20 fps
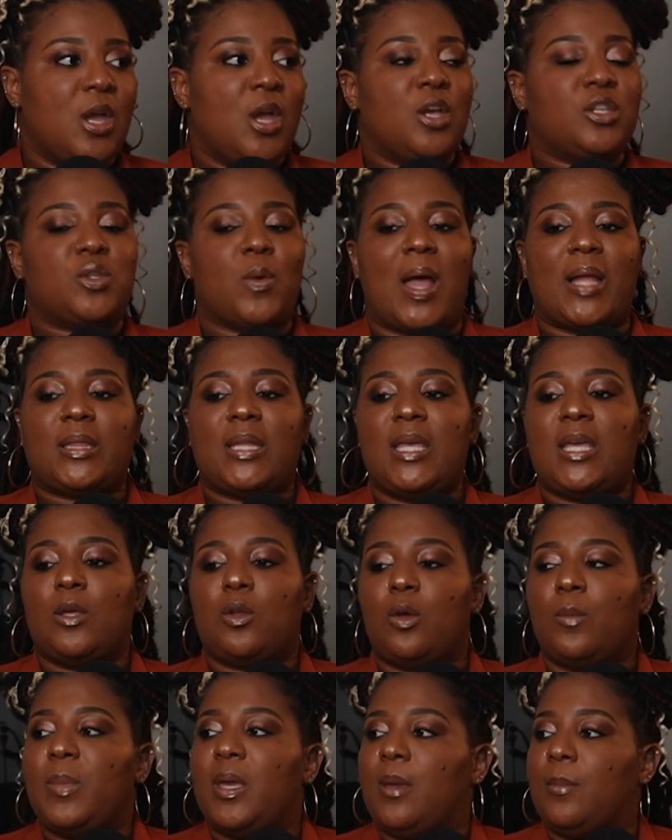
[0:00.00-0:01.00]
So I think
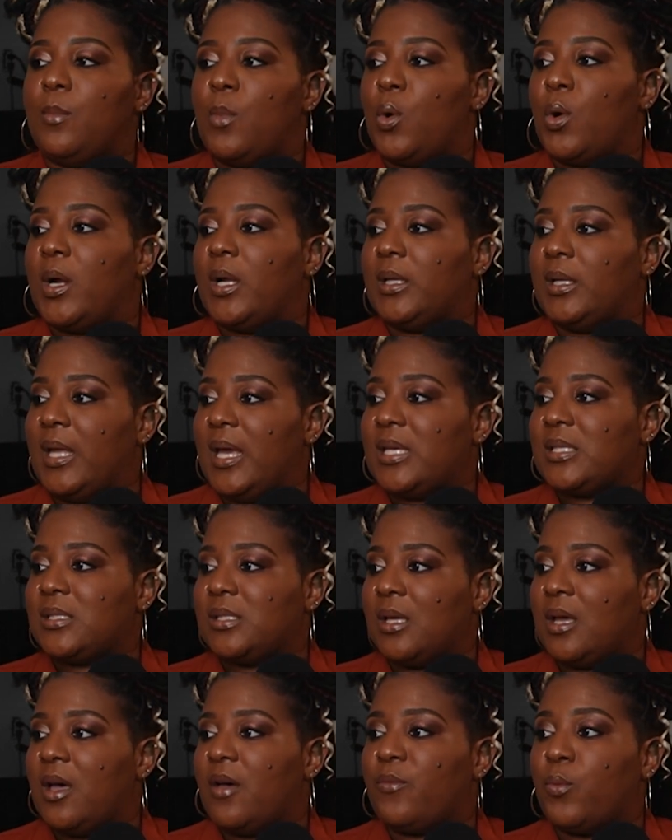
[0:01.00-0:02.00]
it'll be more or less
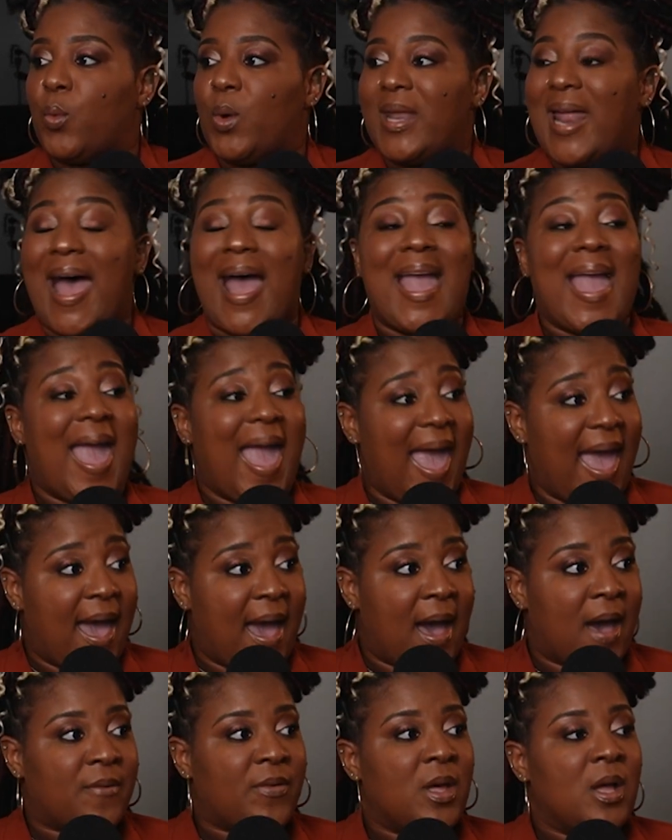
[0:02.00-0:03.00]
of what I
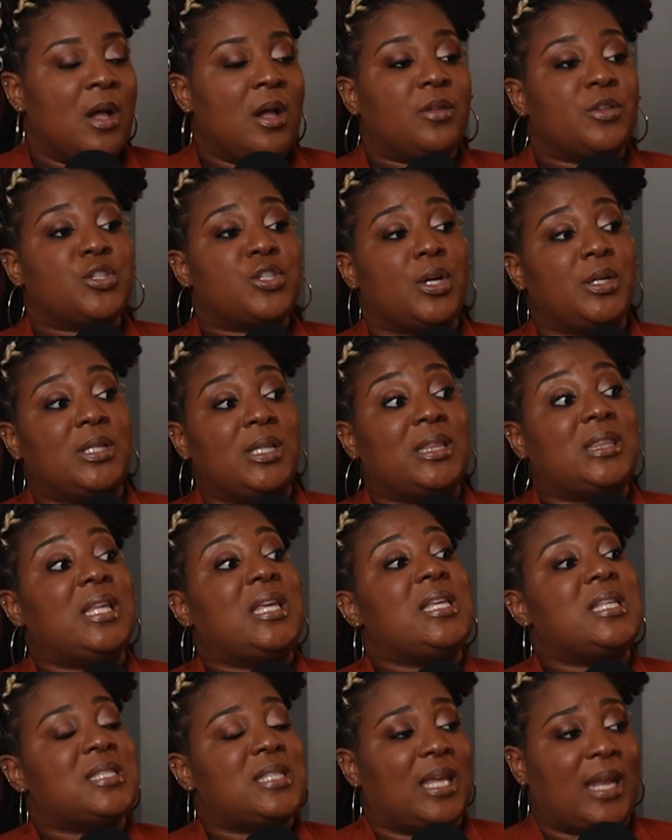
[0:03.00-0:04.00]
have, certain
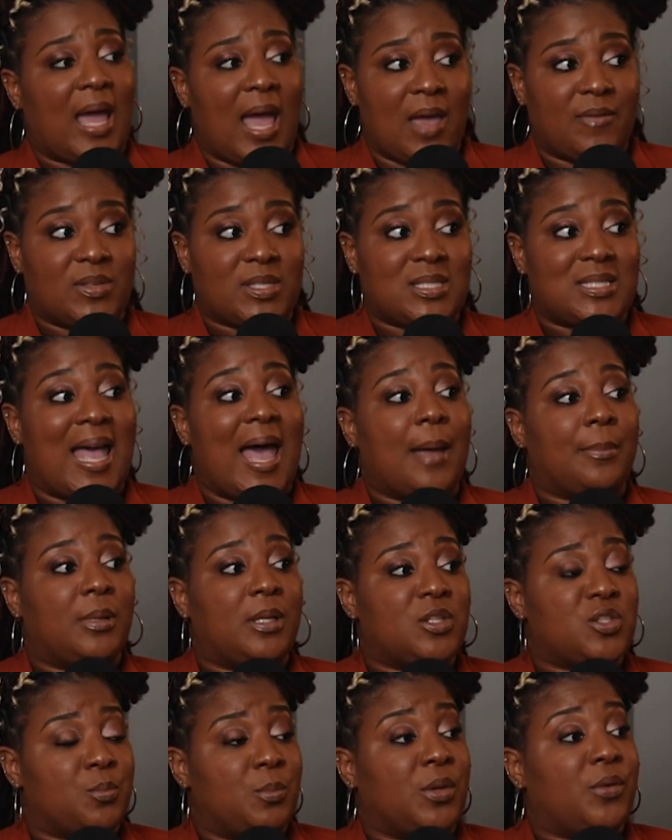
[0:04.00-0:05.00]
things that I've
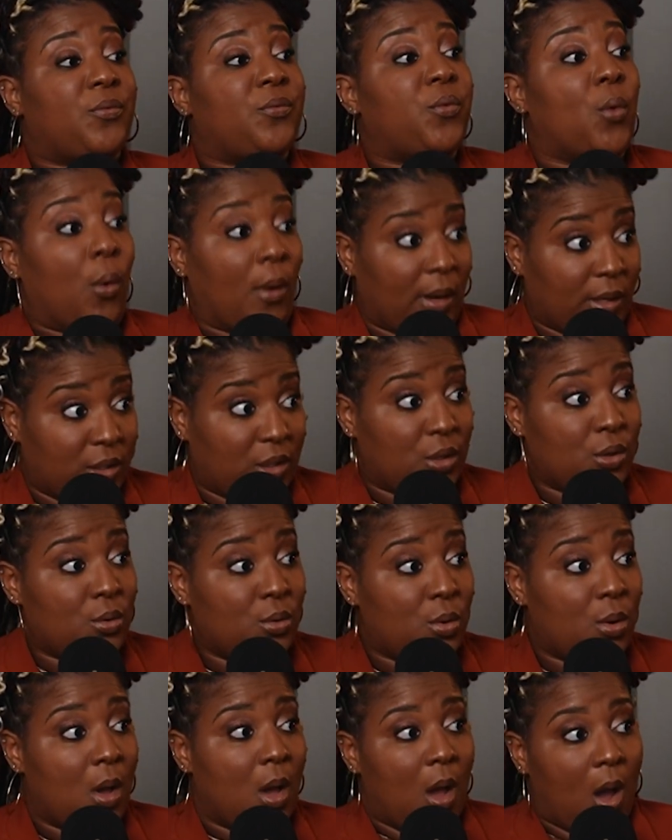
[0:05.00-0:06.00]
established before
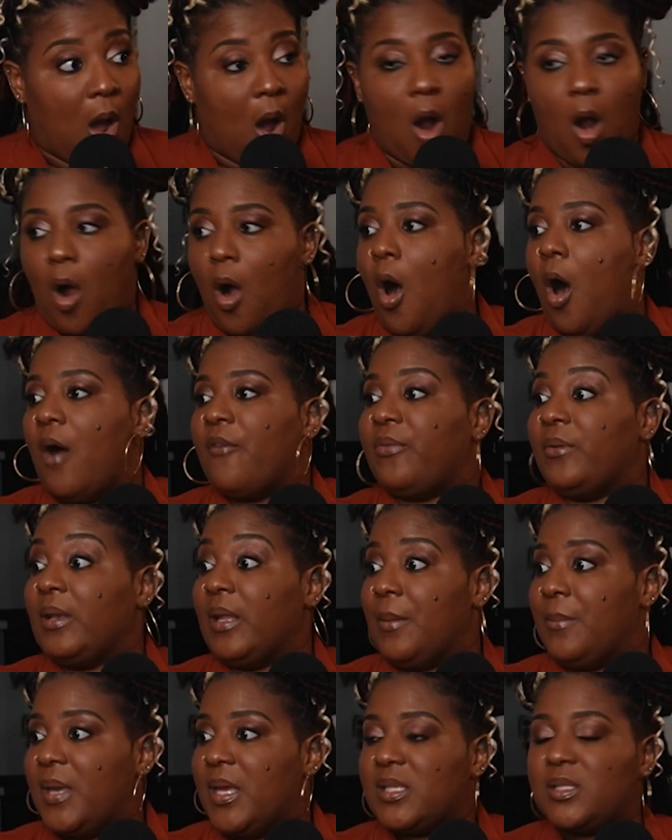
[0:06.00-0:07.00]
you are off
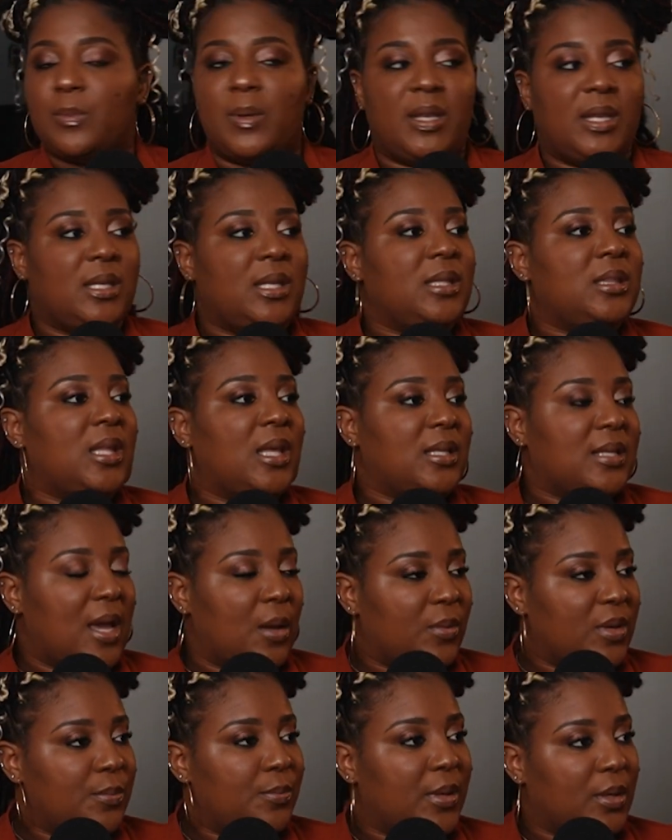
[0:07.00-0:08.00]
limits. But anything that
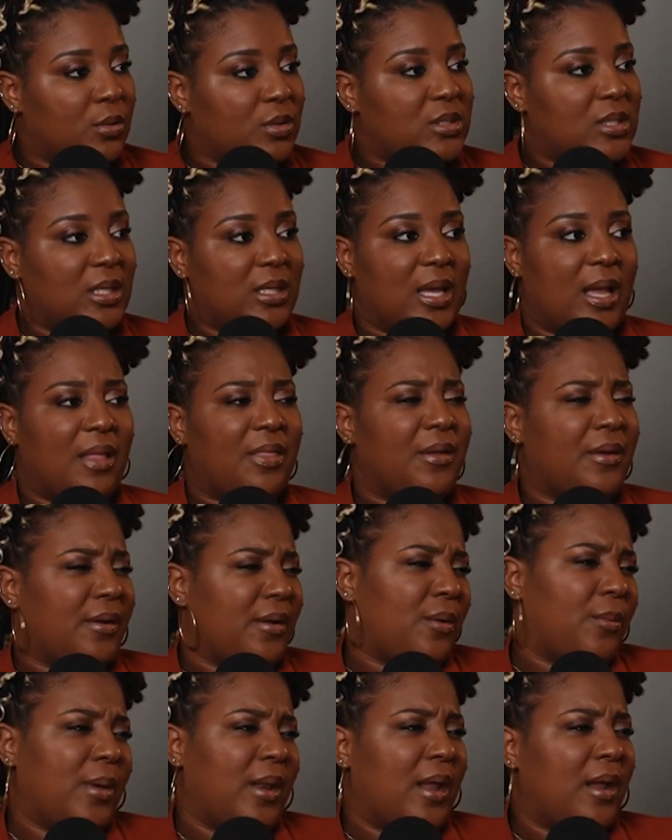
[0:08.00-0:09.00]
we build together
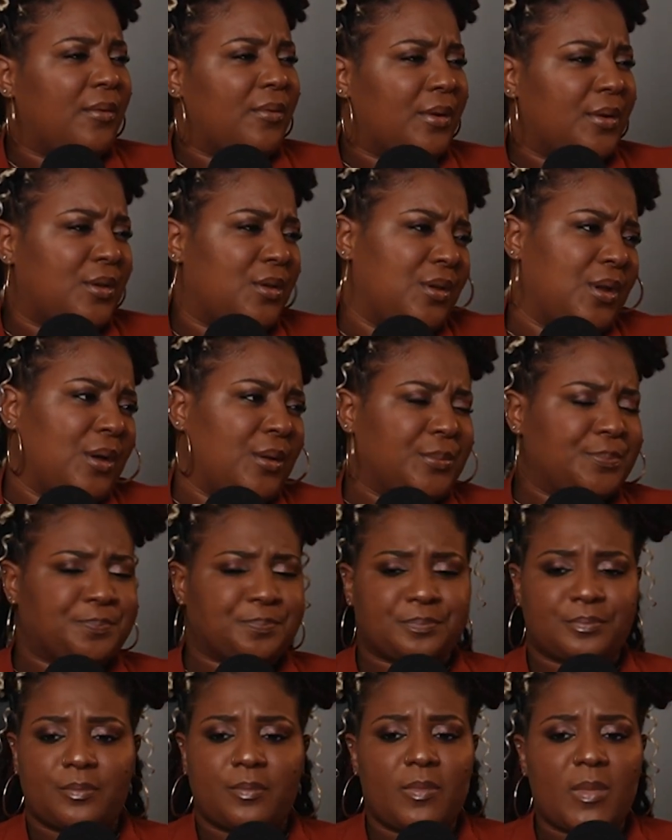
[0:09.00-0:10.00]
or whatever, you know,
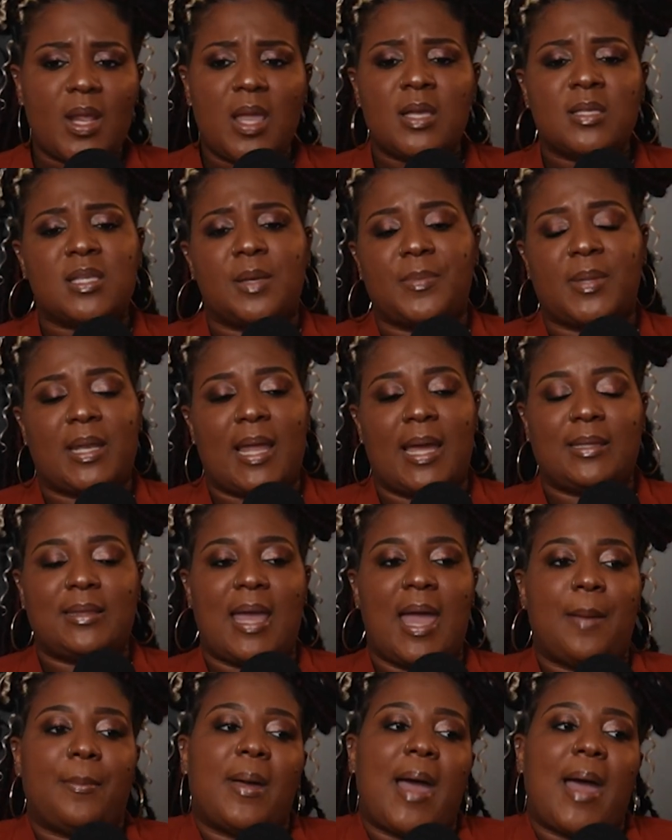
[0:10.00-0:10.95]
something like that.